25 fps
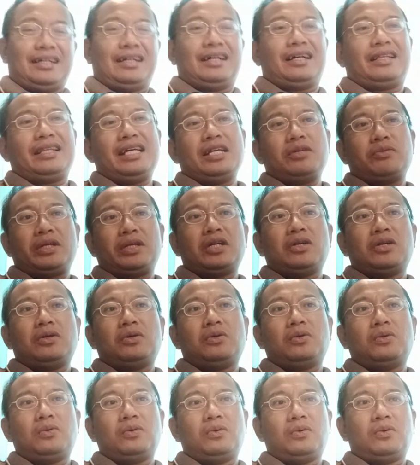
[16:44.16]
Then we
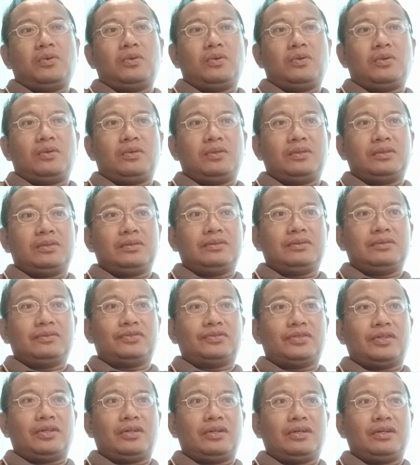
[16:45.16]
go
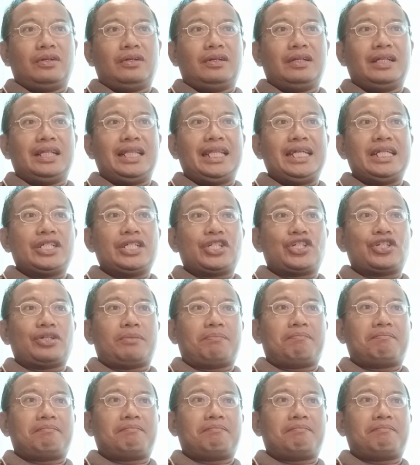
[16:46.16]
for leadership.